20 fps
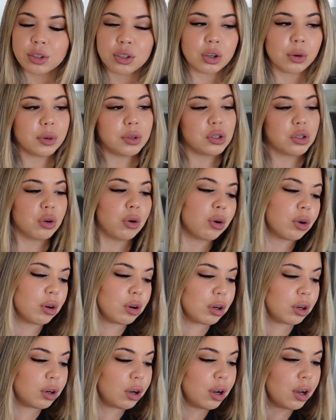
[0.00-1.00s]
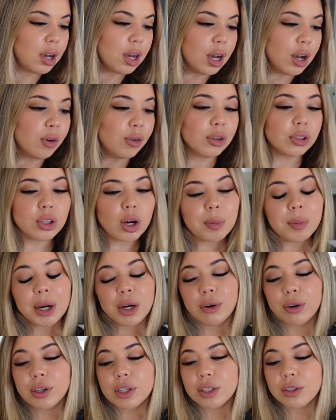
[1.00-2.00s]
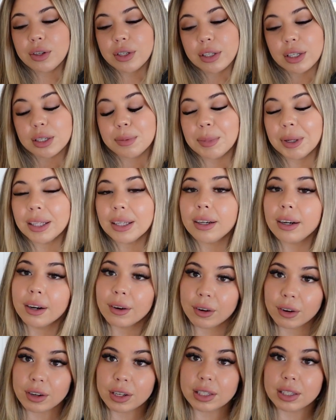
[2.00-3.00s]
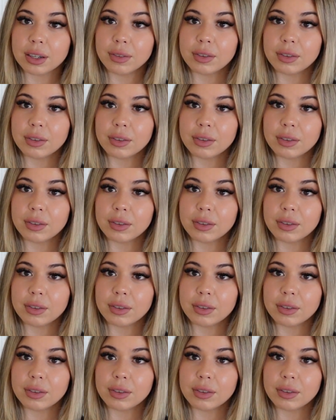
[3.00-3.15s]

So in total, with all my groceries, I spent like $170.